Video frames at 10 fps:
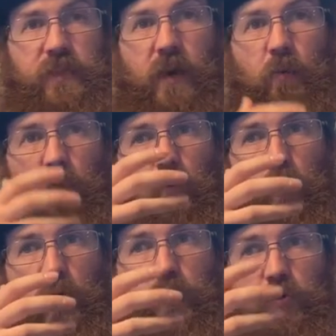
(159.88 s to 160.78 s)
that
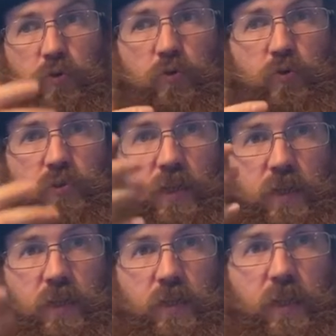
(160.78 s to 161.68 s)
were used
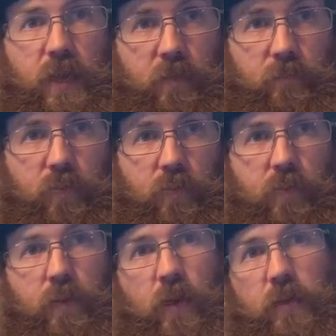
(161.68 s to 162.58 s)
in a lamp.
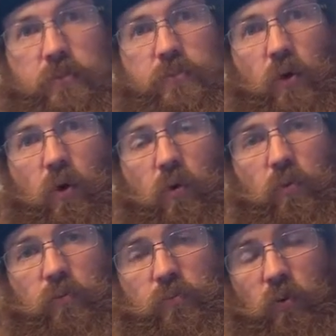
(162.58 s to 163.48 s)
And
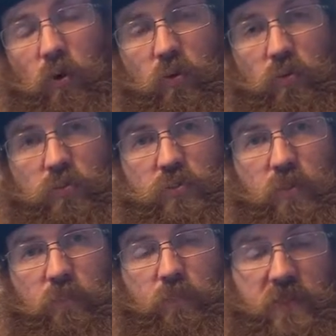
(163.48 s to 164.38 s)
so
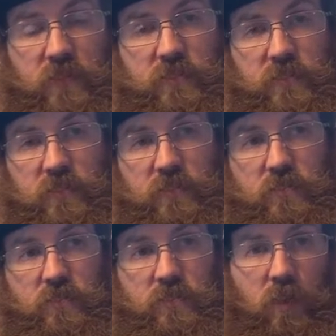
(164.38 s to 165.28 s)
those
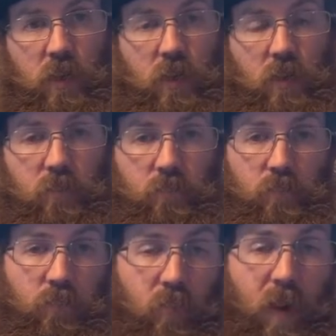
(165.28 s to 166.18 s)
pieces
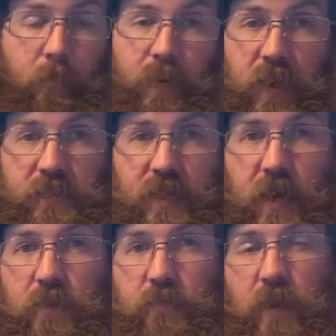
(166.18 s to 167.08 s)
I picked
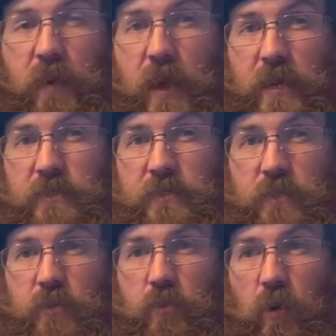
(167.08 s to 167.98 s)
out of a
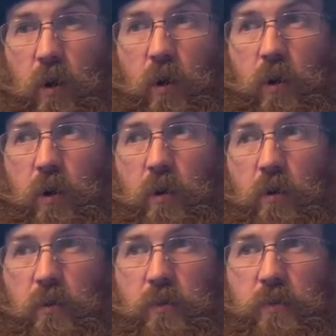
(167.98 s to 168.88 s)
antique
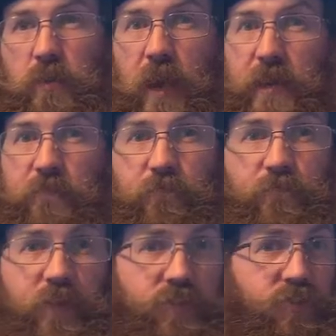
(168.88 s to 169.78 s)
lighting
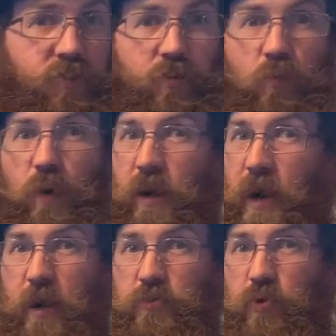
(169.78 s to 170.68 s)
fixture
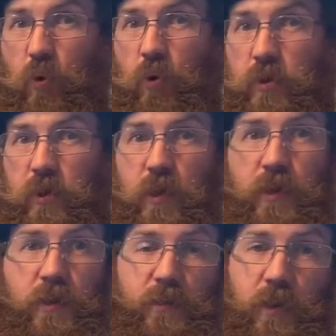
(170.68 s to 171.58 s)
warehouse hoard
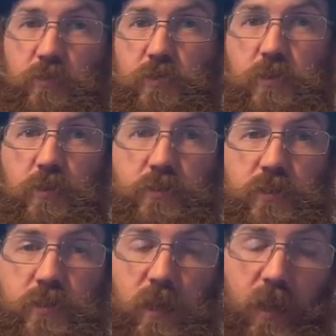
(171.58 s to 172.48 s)
that was
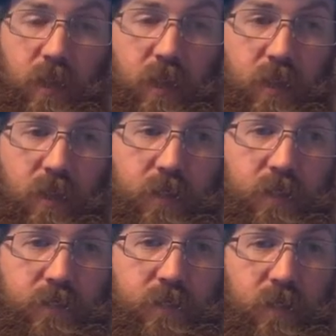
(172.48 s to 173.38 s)
closing,
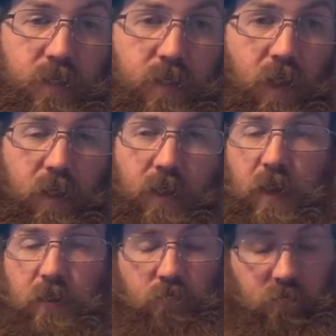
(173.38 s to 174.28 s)
and I
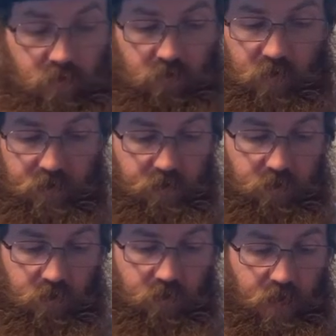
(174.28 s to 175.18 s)
got a really great
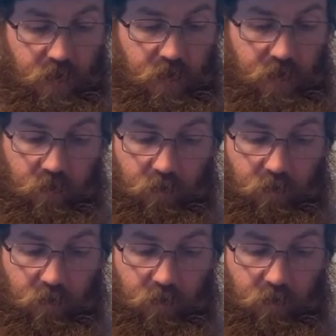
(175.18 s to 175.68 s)
deal on that. And the